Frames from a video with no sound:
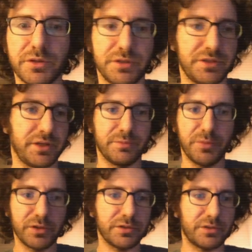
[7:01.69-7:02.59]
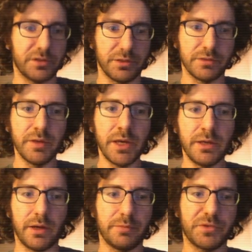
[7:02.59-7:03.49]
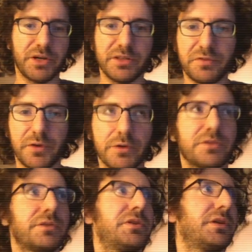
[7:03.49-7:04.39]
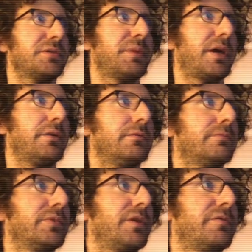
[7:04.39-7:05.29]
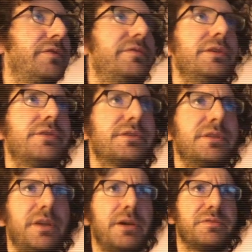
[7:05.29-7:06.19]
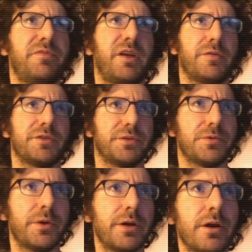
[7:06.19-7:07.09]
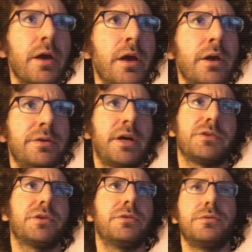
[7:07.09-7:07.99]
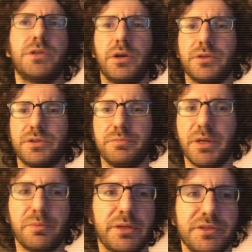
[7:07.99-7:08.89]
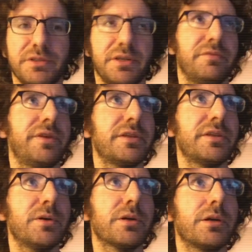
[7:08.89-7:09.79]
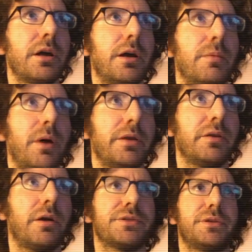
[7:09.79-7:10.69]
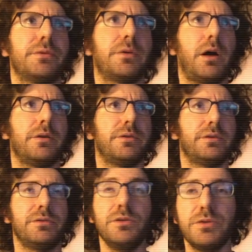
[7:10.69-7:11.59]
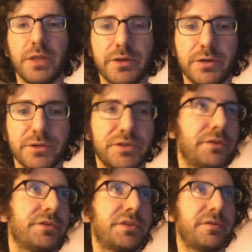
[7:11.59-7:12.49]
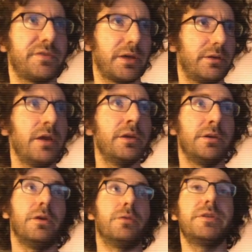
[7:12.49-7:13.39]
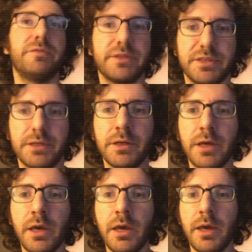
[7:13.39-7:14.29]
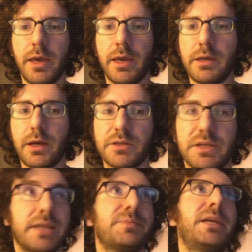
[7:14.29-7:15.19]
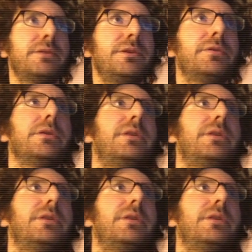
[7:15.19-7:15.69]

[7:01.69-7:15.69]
She sells books, she trains folks. She has about 50, 60,000 followers on Twitter. Not shown, she also has a big presence on Facebook and also on newsletters, so stuff that you don't even see. And she gets paid to do it.